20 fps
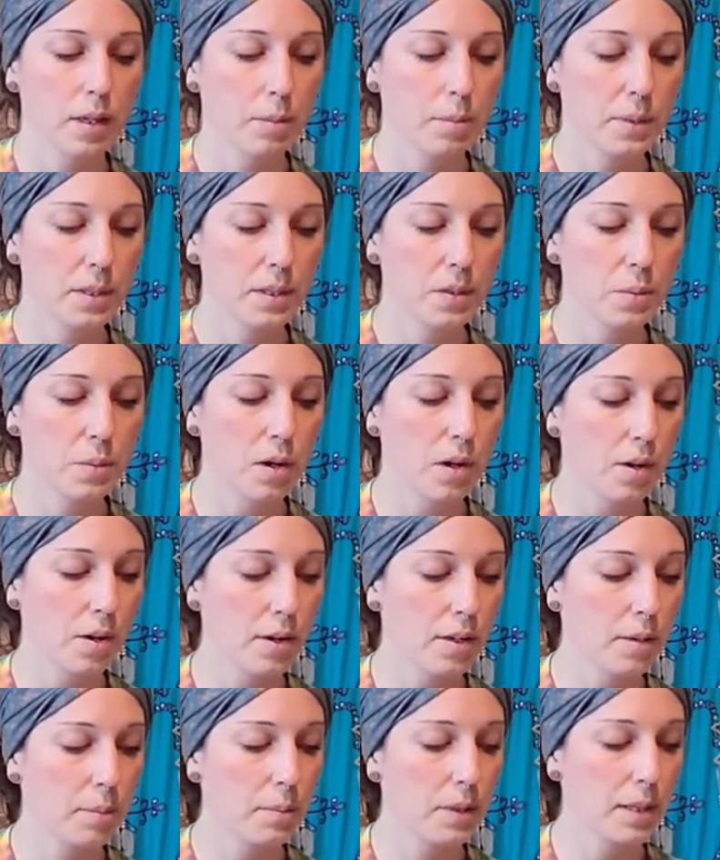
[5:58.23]
But you
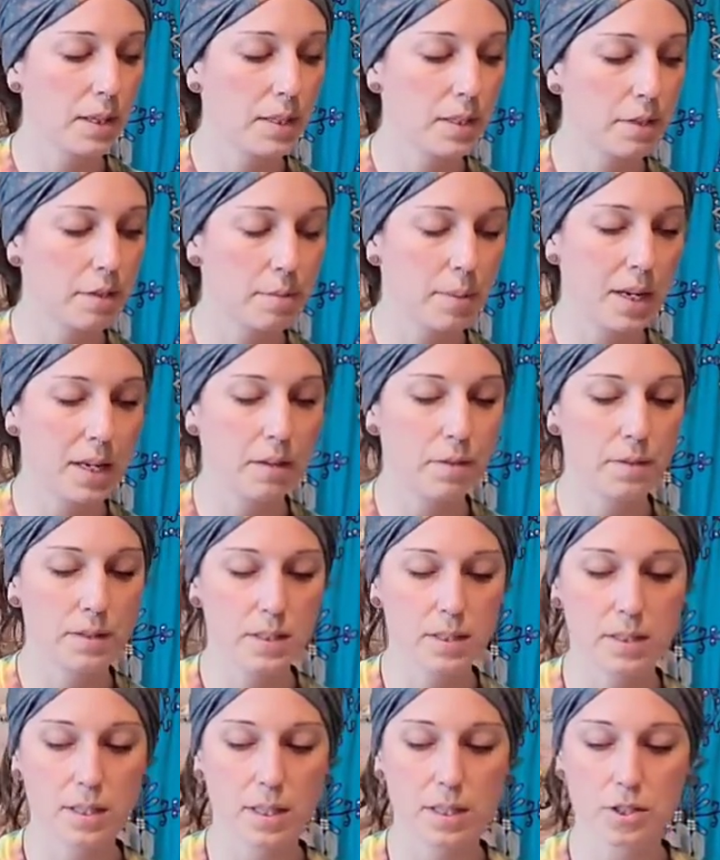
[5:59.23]
are in a place of
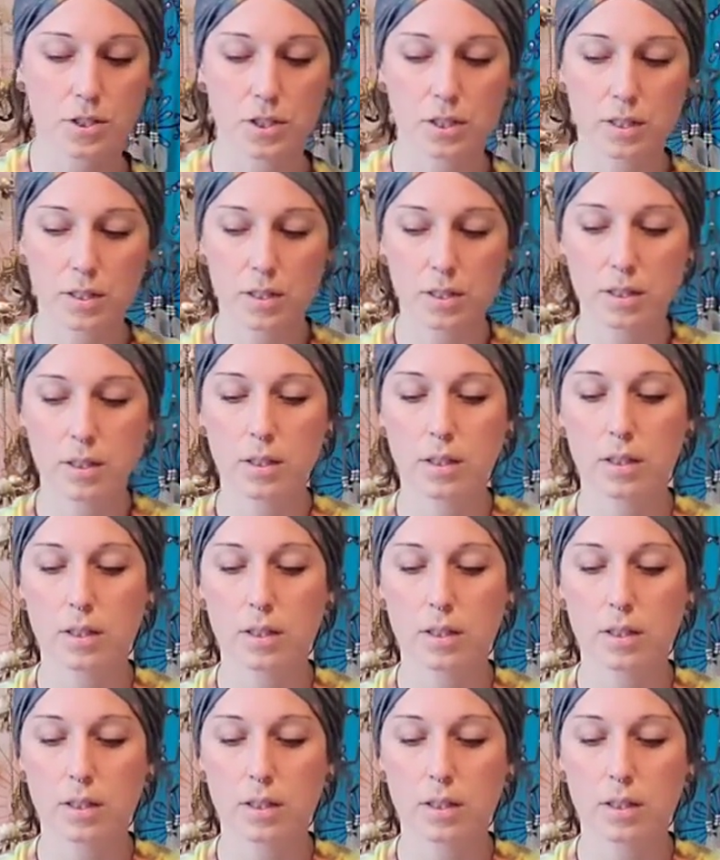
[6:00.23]
manifestation.